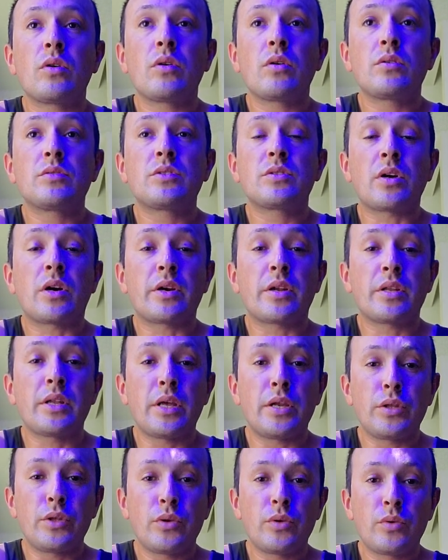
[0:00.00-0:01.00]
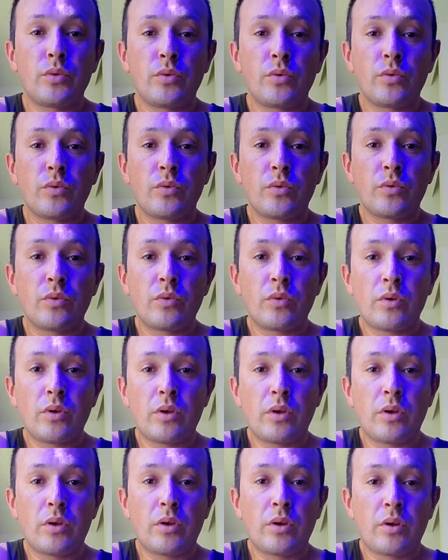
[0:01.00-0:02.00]
started a new
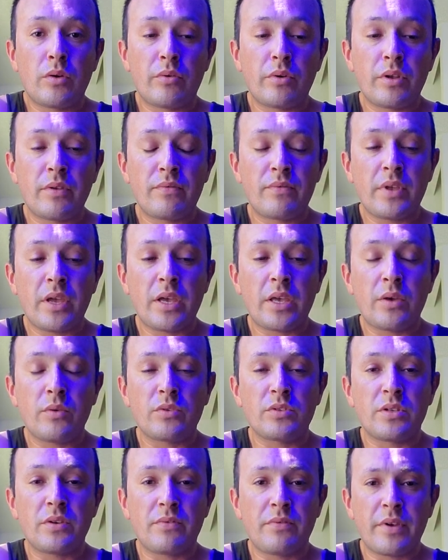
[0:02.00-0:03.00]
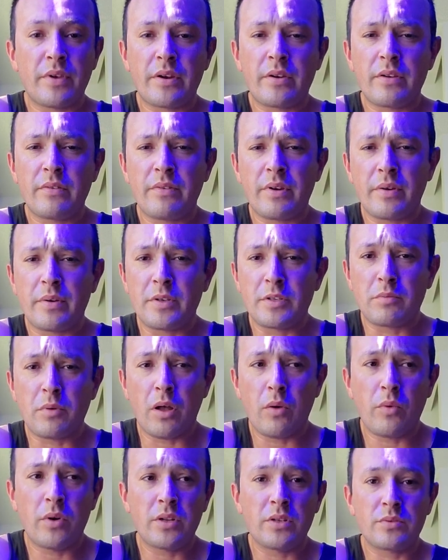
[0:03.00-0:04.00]
reef tank. It was a very, very small
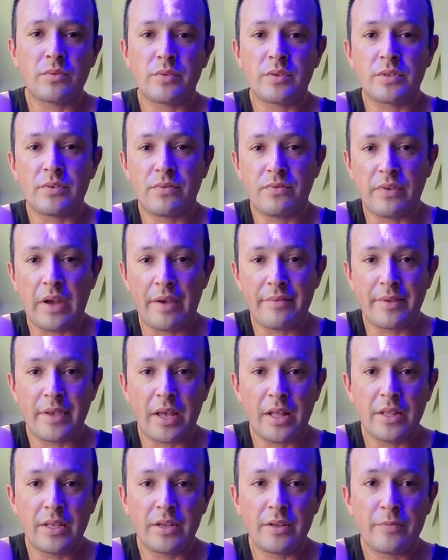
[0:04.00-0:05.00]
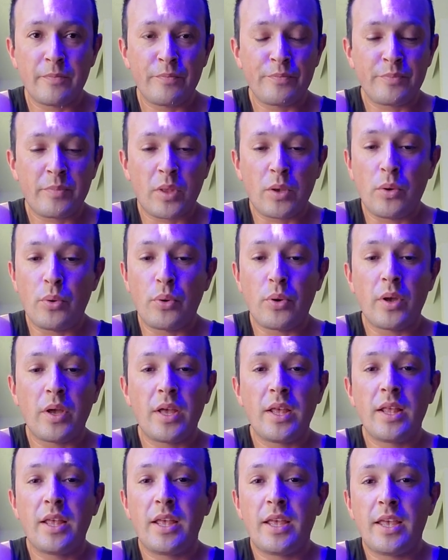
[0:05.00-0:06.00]
one. It was a 5 gallon,
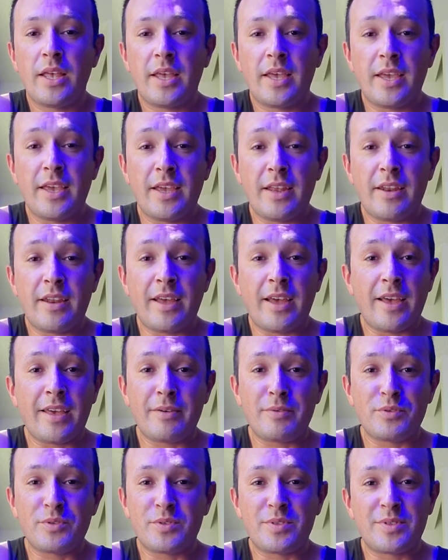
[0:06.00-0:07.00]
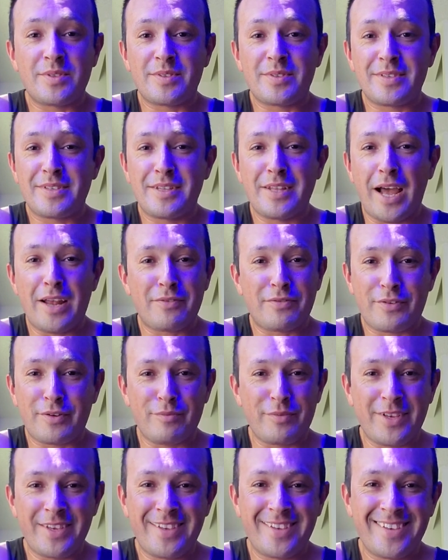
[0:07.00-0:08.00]
and it was not for
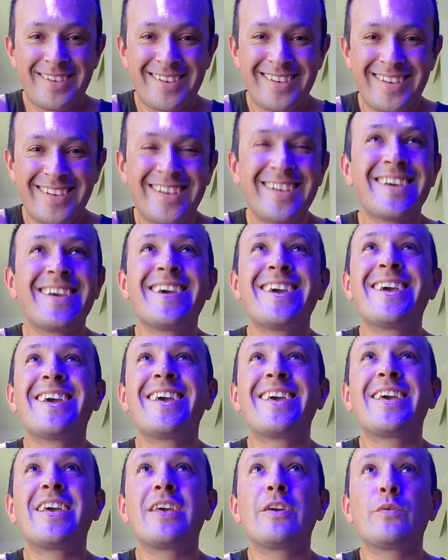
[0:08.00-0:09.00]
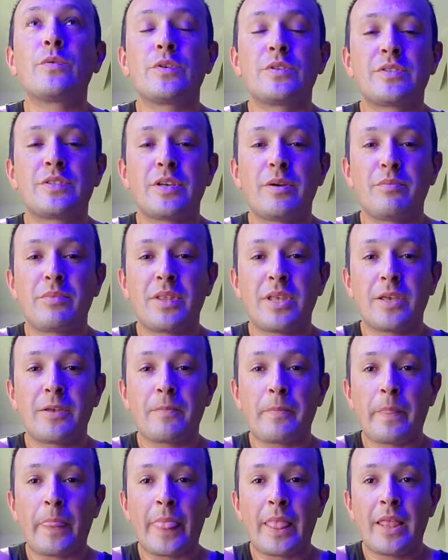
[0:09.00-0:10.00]
me. It was something
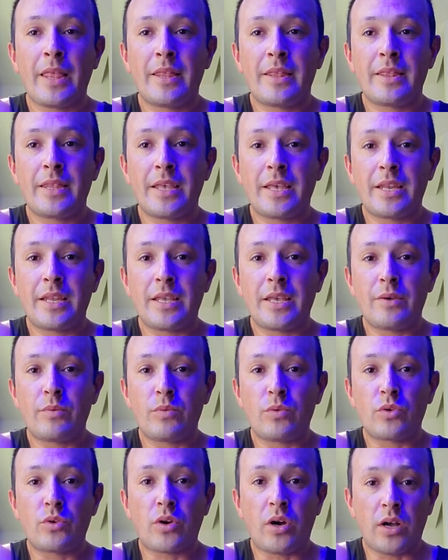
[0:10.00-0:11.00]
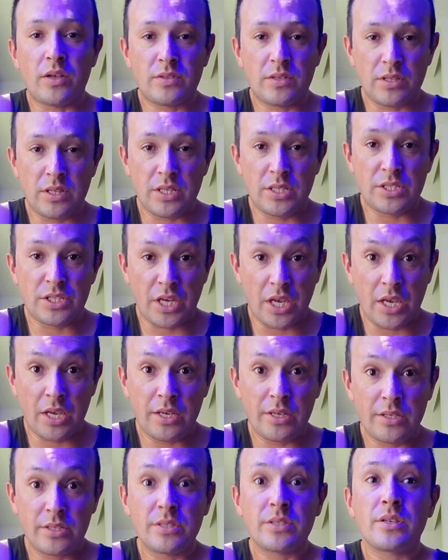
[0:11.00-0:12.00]
that it constantly
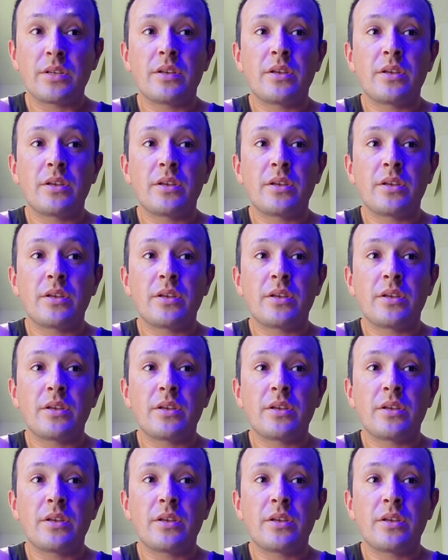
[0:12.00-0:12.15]
changed,